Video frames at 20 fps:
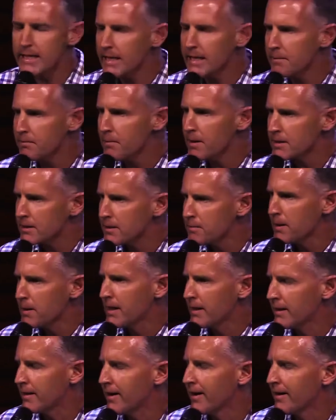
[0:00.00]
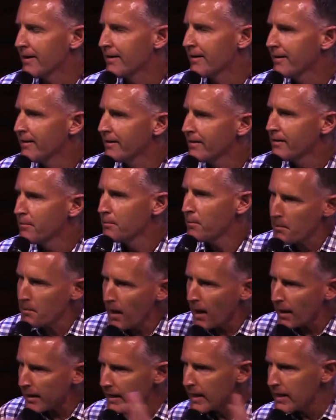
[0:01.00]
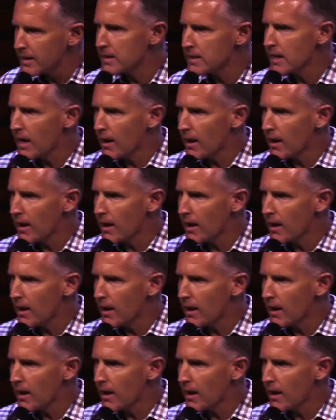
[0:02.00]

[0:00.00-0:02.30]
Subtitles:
it must have been. My kids now,